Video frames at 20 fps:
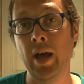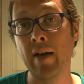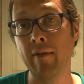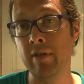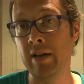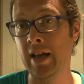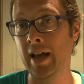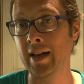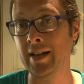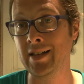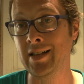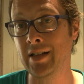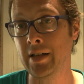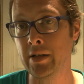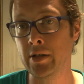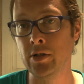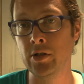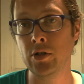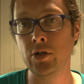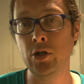have any
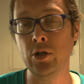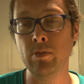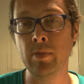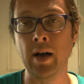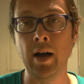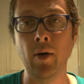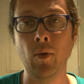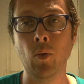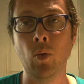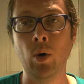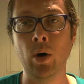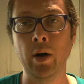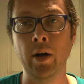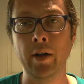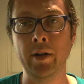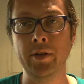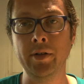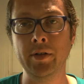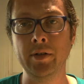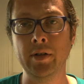ideas that you might
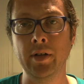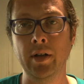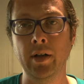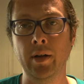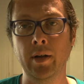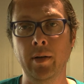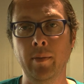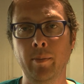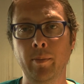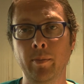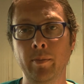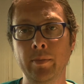want uh,